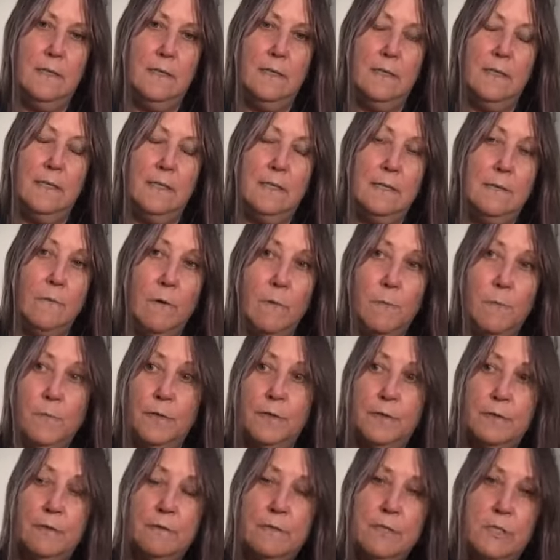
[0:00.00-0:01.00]
And then we
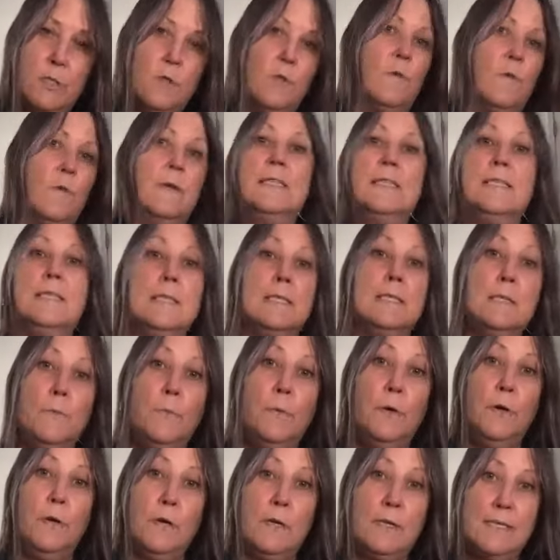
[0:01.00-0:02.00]
put those stories into
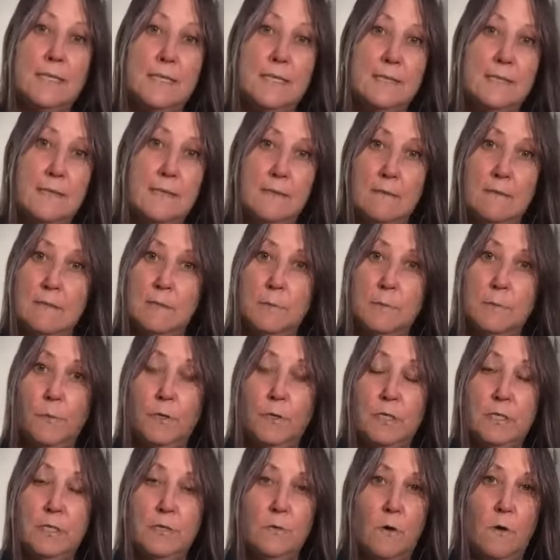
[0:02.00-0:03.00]
books, and those
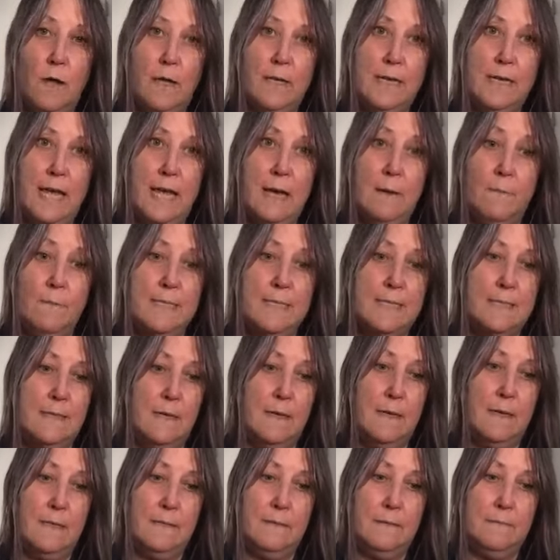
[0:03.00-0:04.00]
books are on
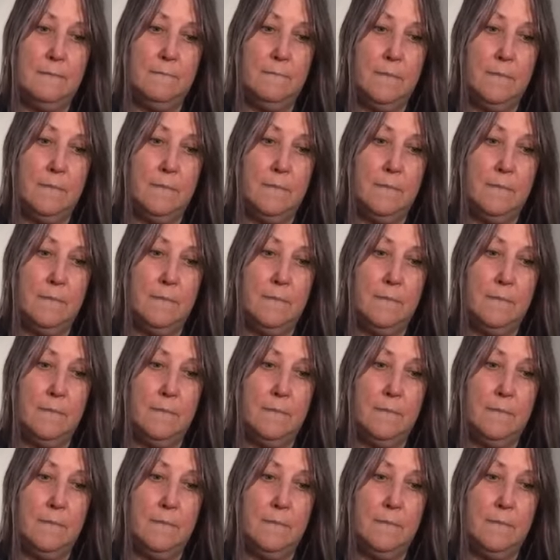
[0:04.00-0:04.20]
Amazon.